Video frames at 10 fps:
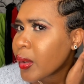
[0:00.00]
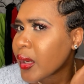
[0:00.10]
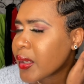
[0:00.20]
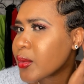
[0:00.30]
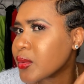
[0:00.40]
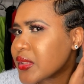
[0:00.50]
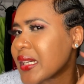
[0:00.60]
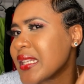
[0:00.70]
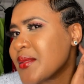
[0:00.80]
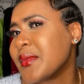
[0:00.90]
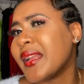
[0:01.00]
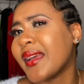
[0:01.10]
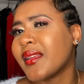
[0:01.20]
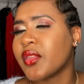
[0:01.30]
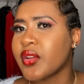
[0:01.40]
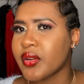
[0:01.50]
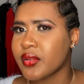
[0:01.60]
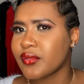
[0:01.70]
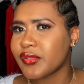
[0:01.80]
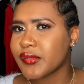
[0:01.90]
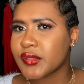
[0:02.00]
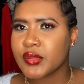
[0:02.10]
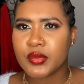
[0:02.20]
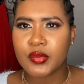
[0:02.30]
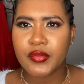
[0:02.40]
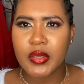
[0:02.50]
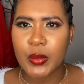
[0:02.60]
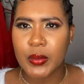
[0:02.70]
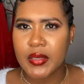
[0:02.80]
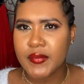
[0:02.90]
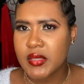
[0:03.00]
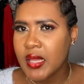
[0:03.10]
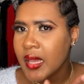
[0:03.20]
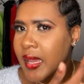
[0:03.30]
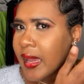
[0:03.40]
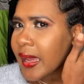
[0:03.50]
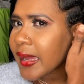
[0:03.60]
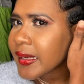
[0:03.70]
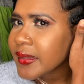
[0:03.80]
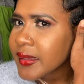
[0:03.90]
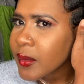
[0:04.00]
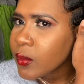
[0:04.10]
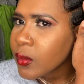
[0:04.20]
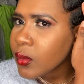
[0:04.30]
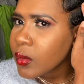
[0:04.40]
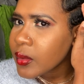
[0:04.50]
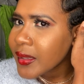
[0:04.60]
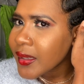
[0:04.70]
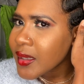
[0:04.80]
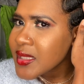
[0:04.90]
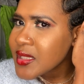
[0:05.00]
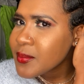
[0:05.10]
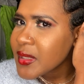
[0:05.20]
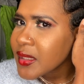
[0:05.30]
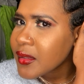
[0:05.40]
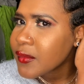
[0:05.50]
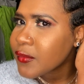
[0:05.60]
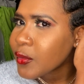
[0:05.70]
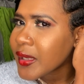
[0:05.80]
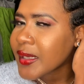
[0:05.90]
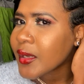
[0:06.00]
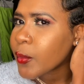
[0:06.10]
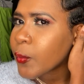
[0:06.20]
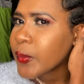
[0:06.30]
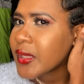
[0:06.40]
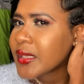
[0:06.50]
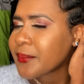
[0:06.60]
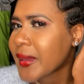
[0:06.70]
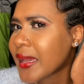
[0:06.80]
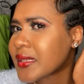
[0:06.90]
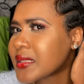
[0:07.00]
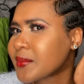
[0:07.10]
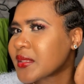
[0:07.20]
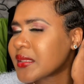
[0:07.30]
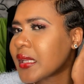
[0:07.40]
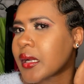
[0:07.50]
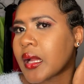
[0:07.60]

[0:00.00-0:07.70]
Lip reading: and he would charge me like 350 to do finger waves, and they'll last me for like a week max, and I'm just like,